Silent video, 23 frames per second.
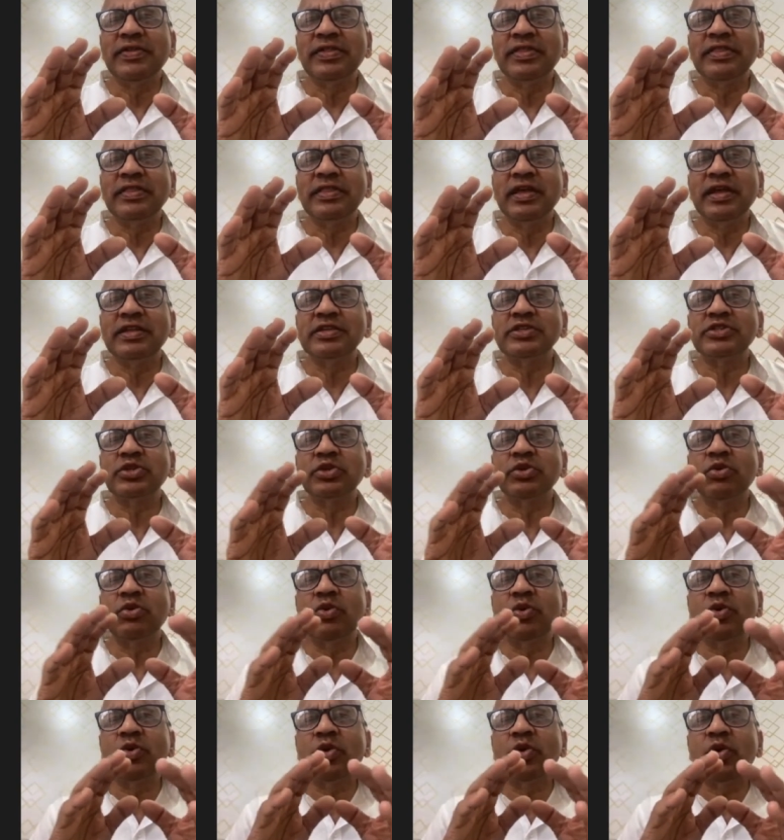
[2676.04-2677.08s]
there is
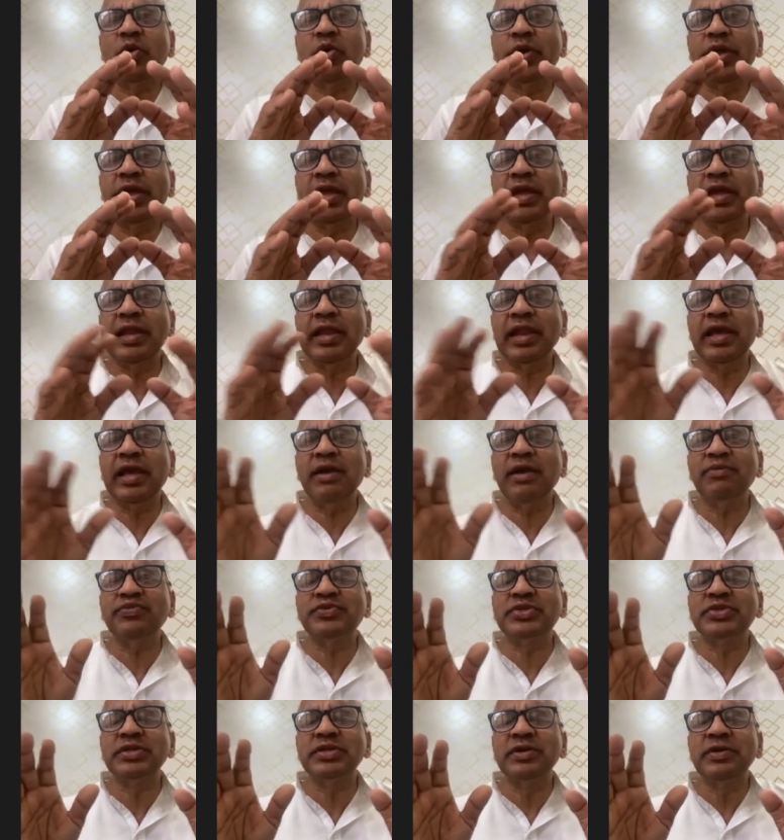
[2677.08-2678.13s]
no knowing
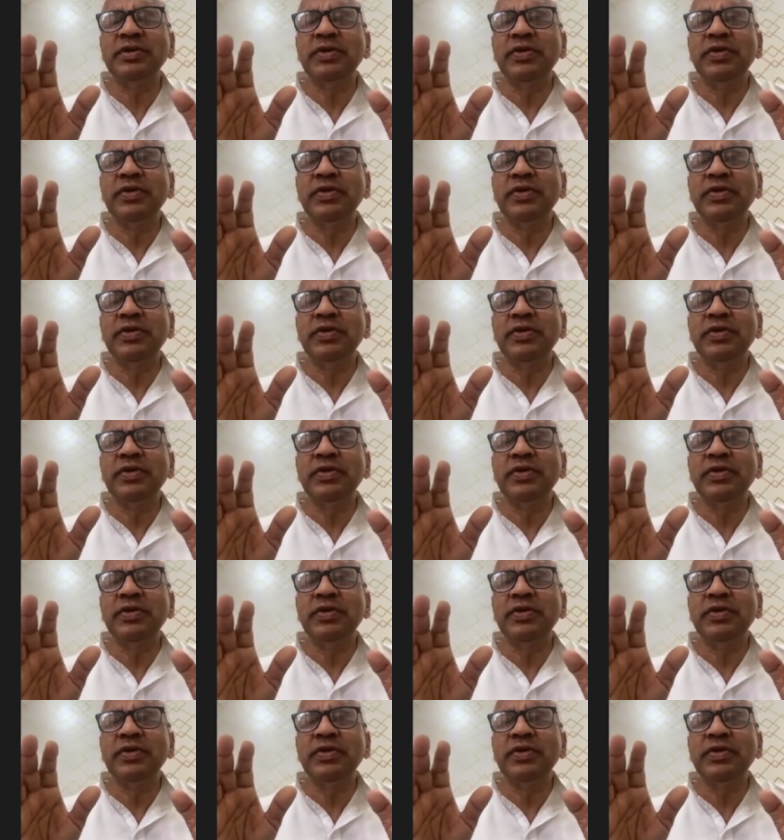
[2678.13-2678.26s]
left.